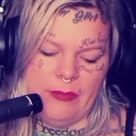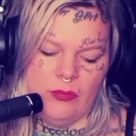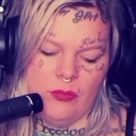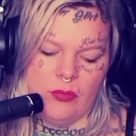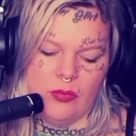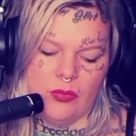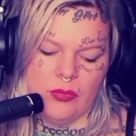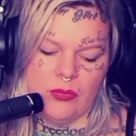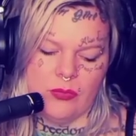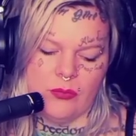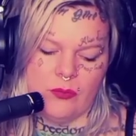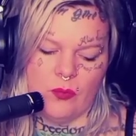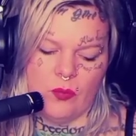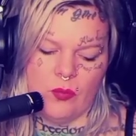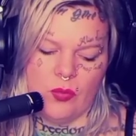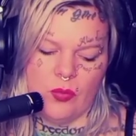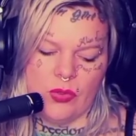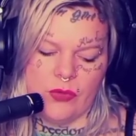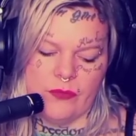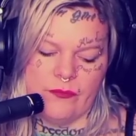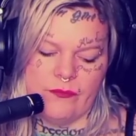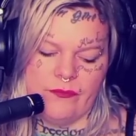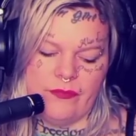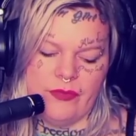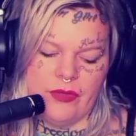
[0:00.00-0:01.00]
People
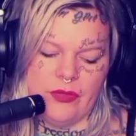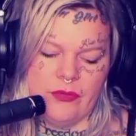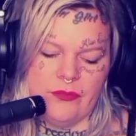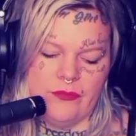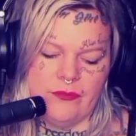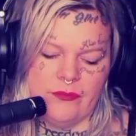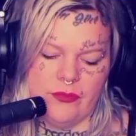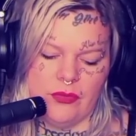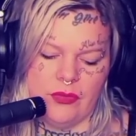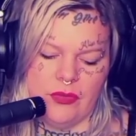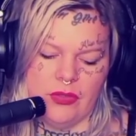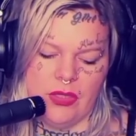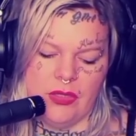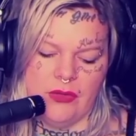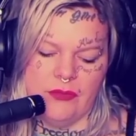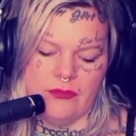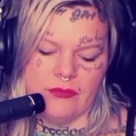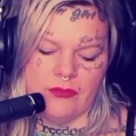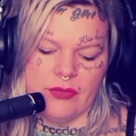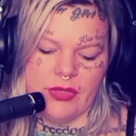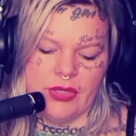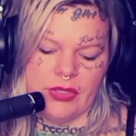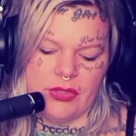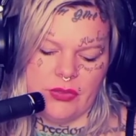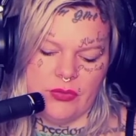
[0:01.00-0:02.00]
were fearful
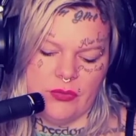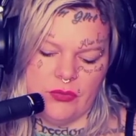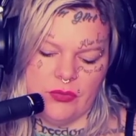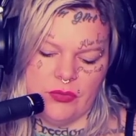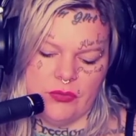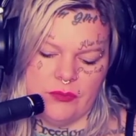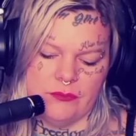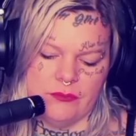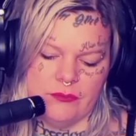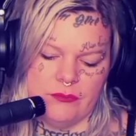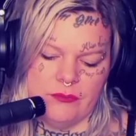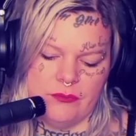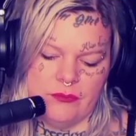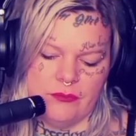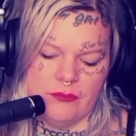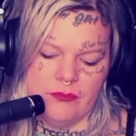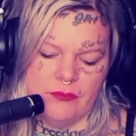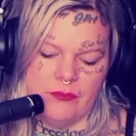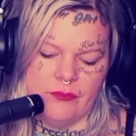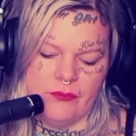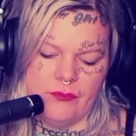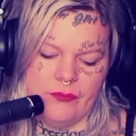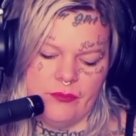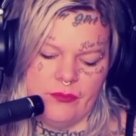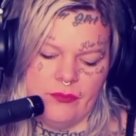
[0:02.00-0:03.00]
of ridicule,
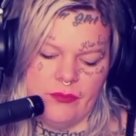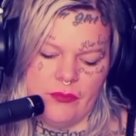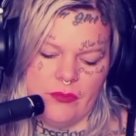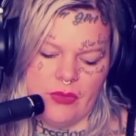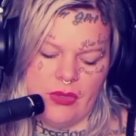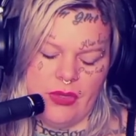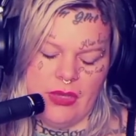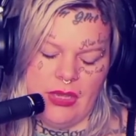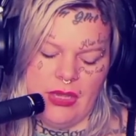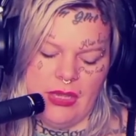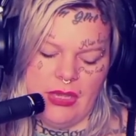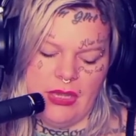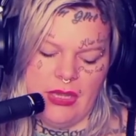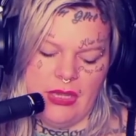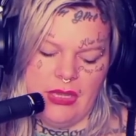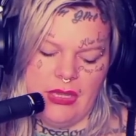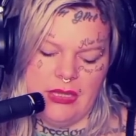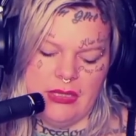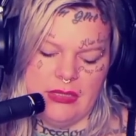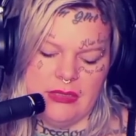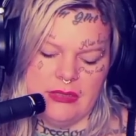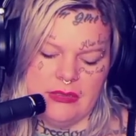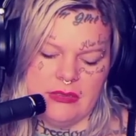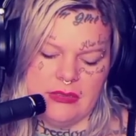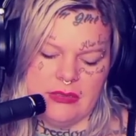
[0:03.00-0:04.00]

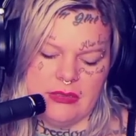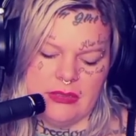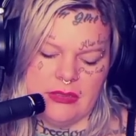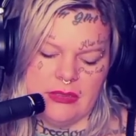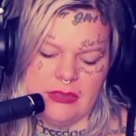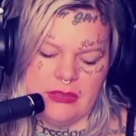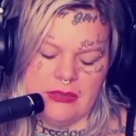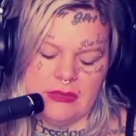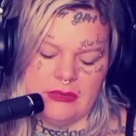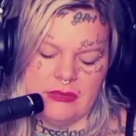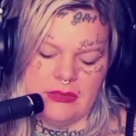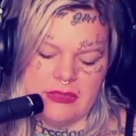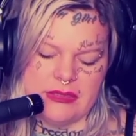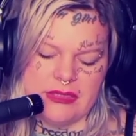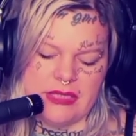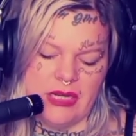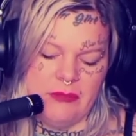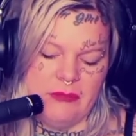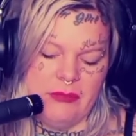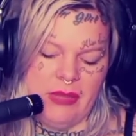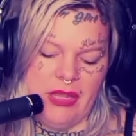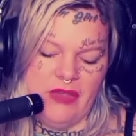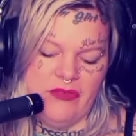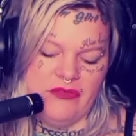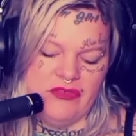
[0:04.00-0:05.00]
and they
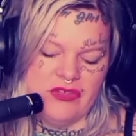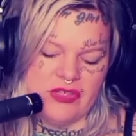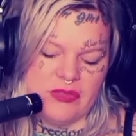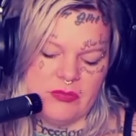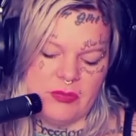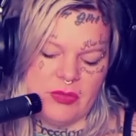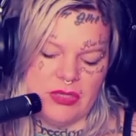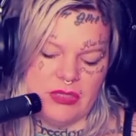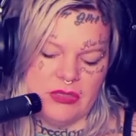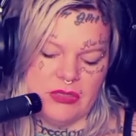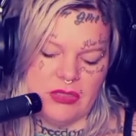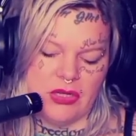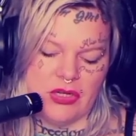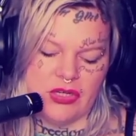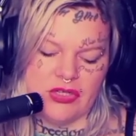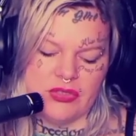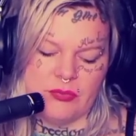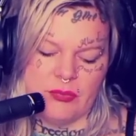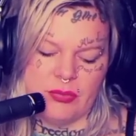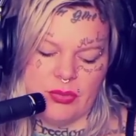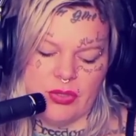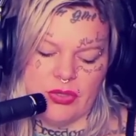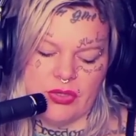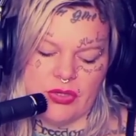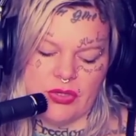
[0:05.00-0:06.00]
said it may have just been a
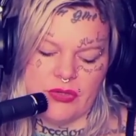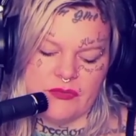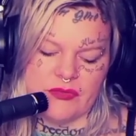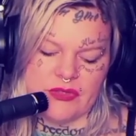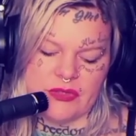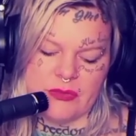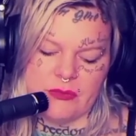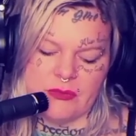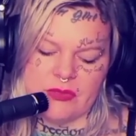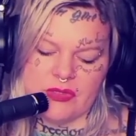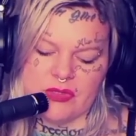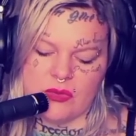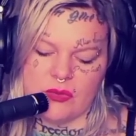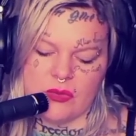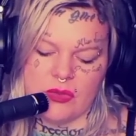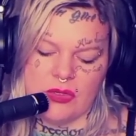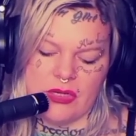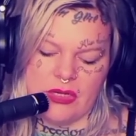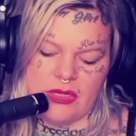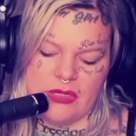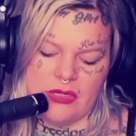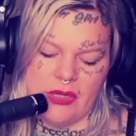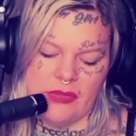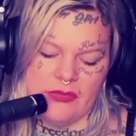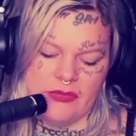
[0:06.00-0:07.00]
large bird of some
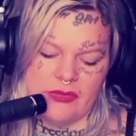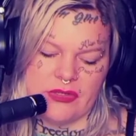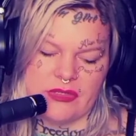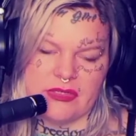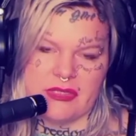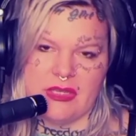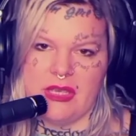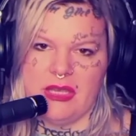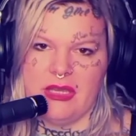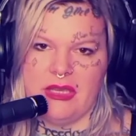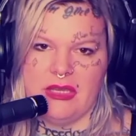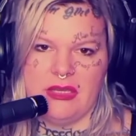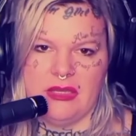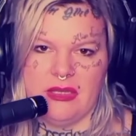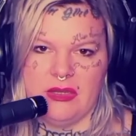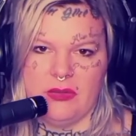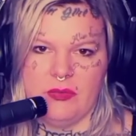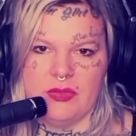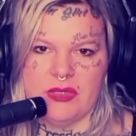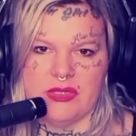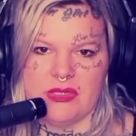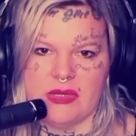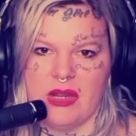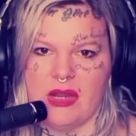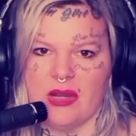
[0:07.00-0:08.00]
sort, and others say
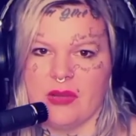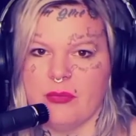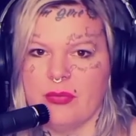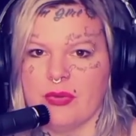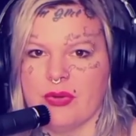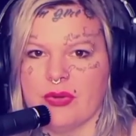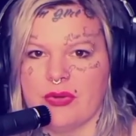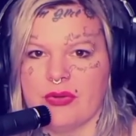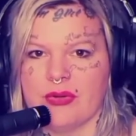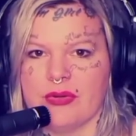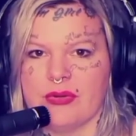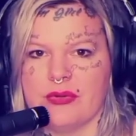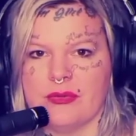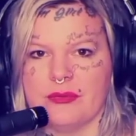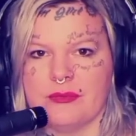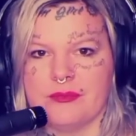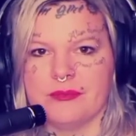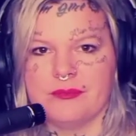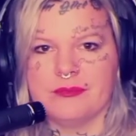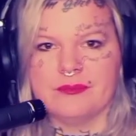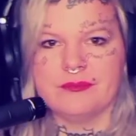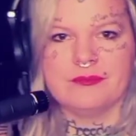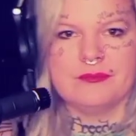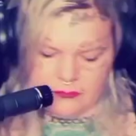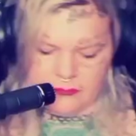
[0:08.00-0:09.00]
it was not a
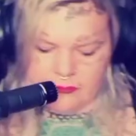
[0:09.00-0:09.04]
bird.